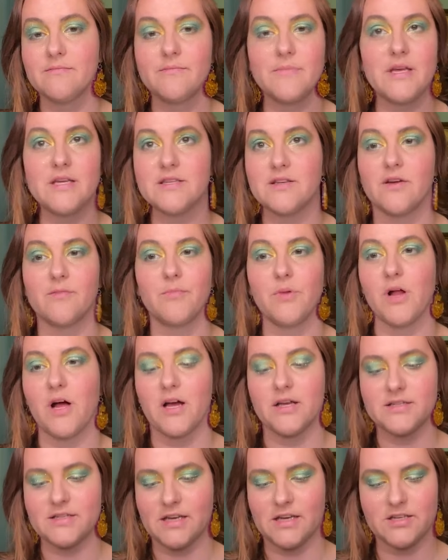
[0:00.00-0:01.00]
Mise en
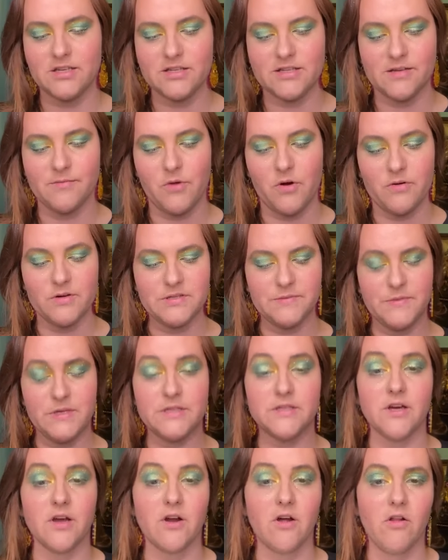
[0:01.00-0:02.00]
place. I just am always
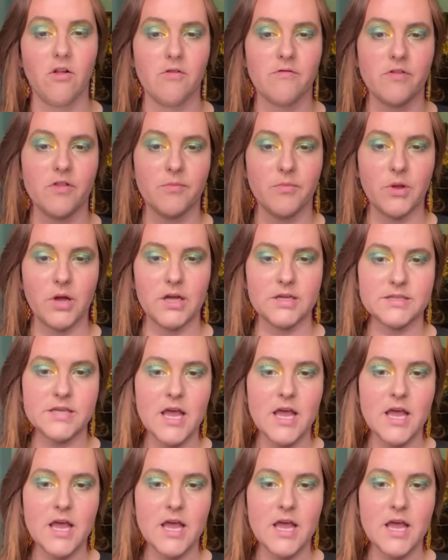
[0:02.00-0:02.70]
mise en all over the place.